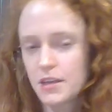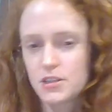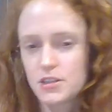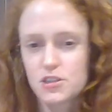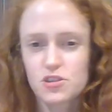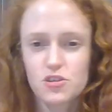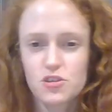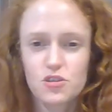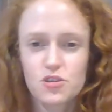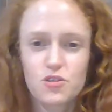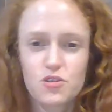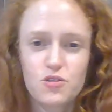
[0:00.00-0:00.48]

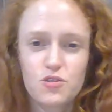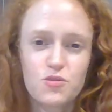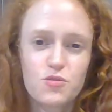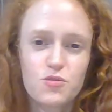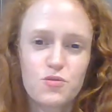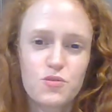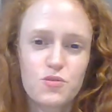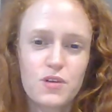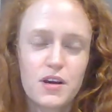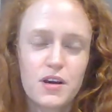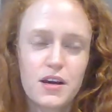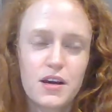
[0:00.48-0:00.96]

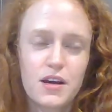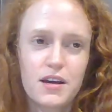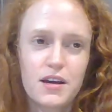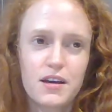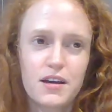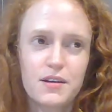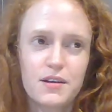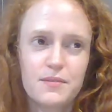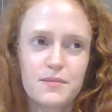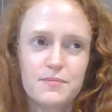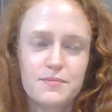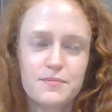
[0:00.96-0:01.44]
So
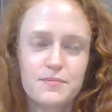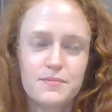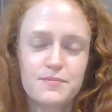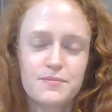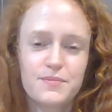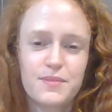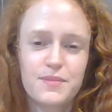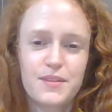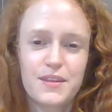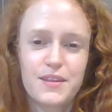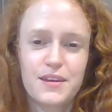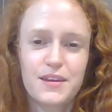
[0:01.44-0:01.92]

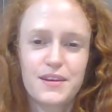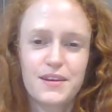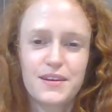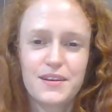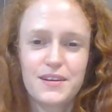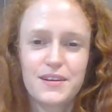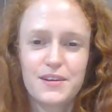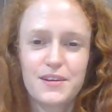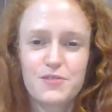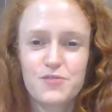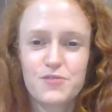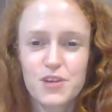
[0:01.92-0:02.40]

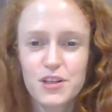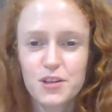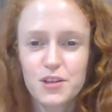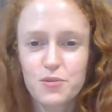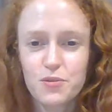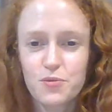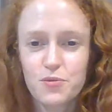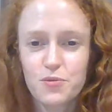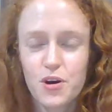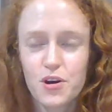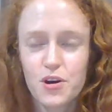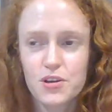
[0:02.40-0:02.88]
the riddle
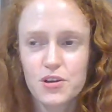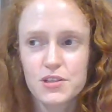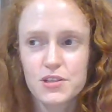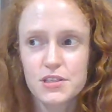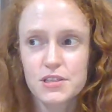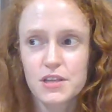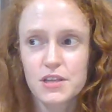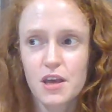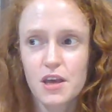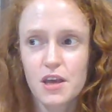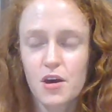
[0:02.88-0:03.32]
was,